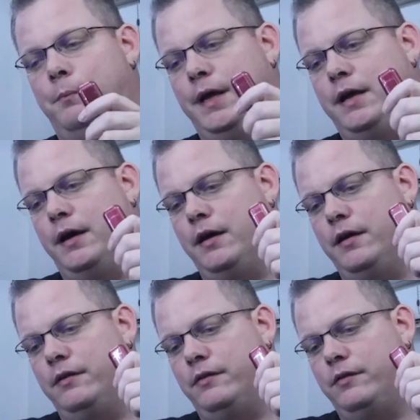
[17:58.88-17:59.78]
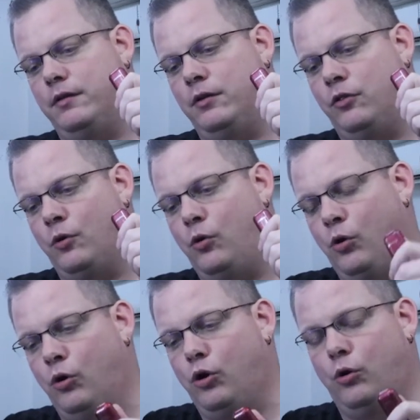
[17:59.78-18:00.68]
because the
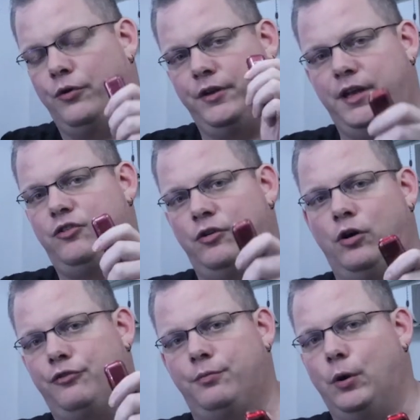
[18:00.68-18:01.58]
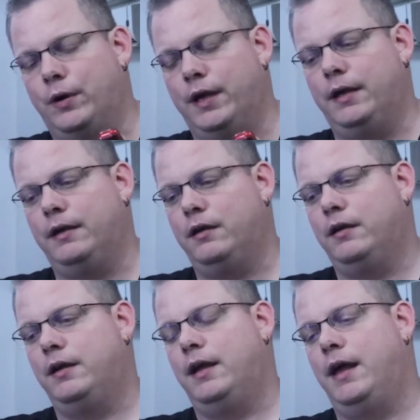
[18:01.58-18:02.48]
whole goal is to get you off smoking.
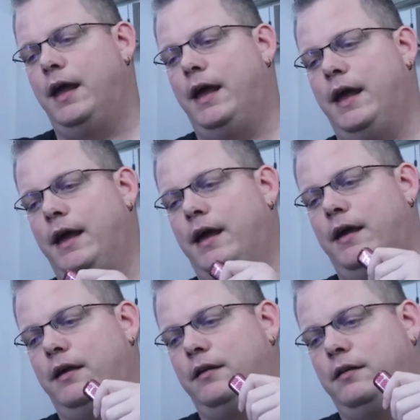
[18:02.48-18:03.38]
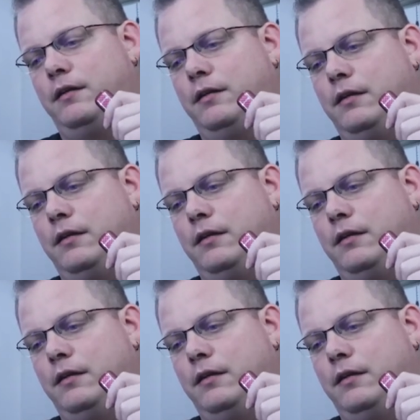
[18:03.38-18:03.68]
And